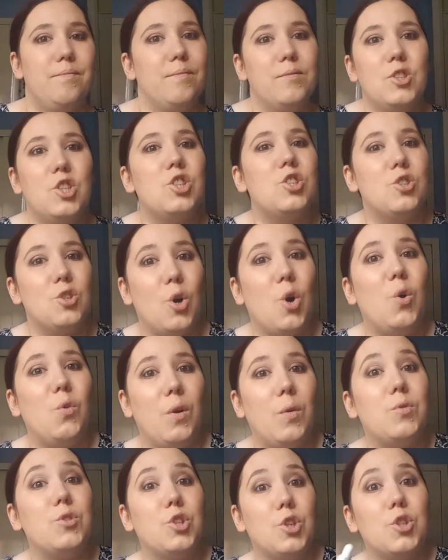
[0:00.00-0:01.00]
Just an
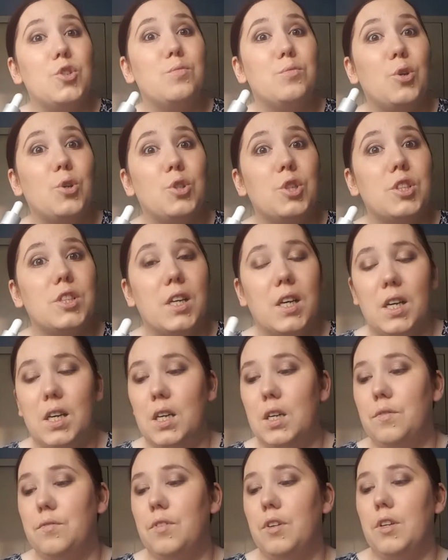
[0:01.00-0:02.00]
all-round good product to
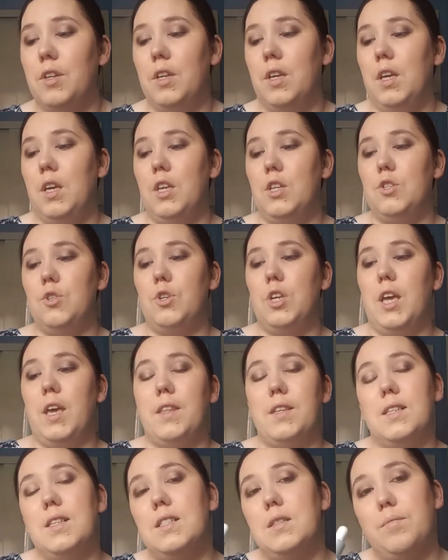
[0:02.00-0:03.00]
have. So yeah,
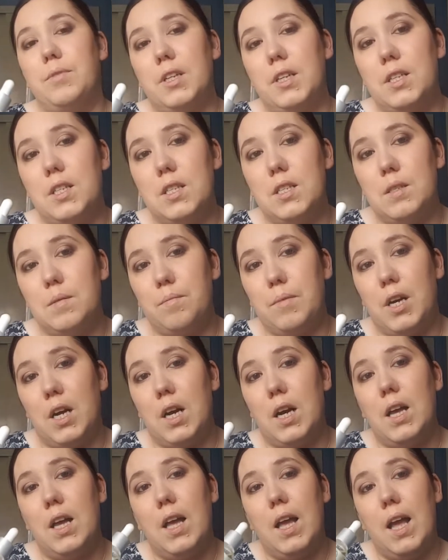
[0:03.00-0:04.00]
this is the Planet
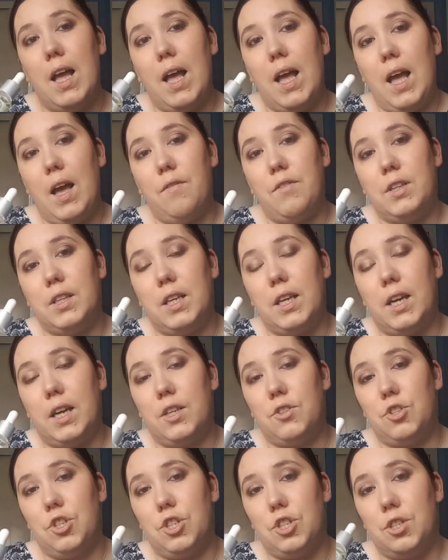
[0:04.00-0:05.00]
Spa Heavenly
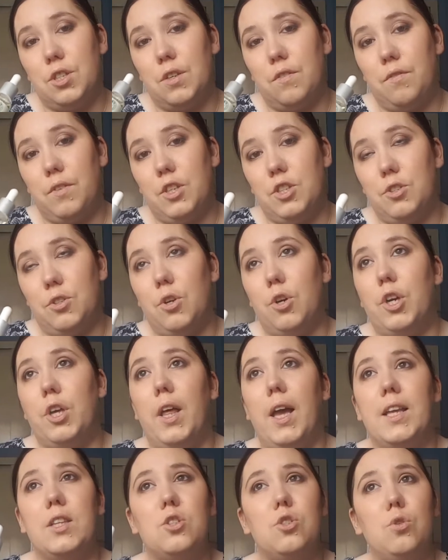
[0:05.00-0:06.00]
Hydration Facial Oil.
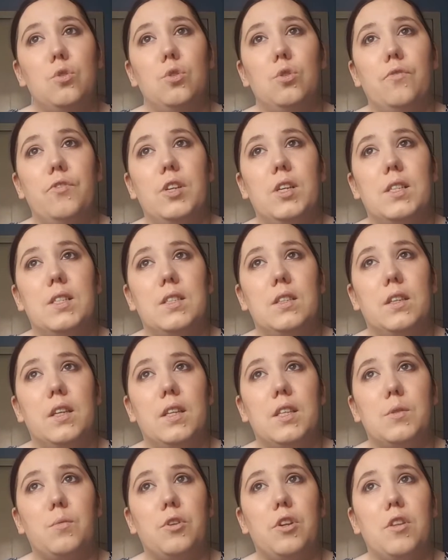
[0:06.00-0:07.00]
I don't know if you can still get
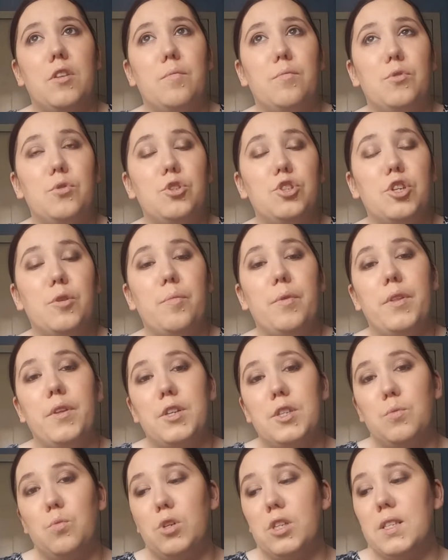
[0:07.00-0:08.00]
this one in the brochure, but
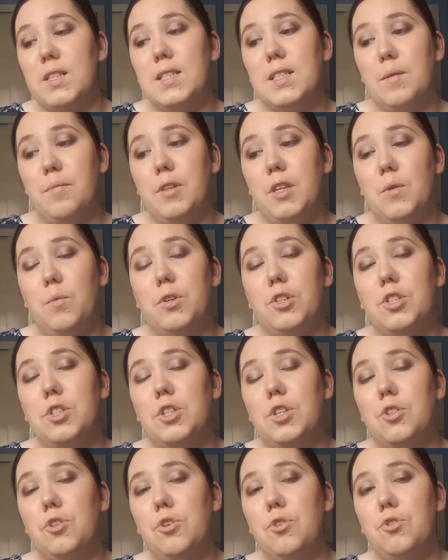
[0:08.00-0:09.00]
there's one similar, which is
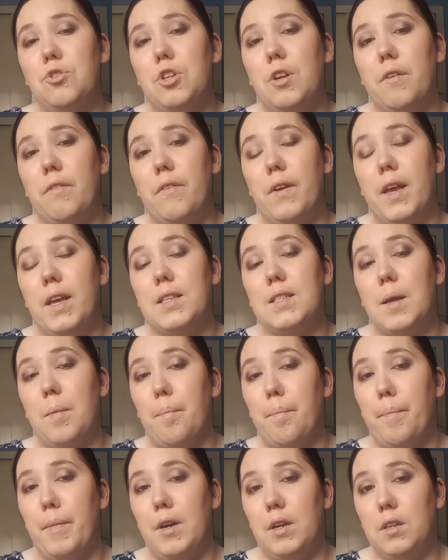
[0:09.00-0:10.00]
the NutriEffects
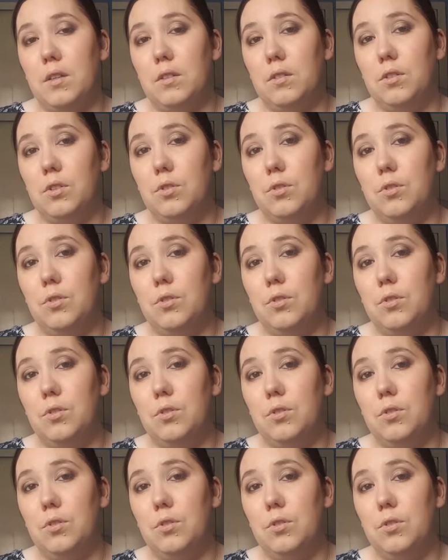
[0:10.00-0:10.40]
Miracle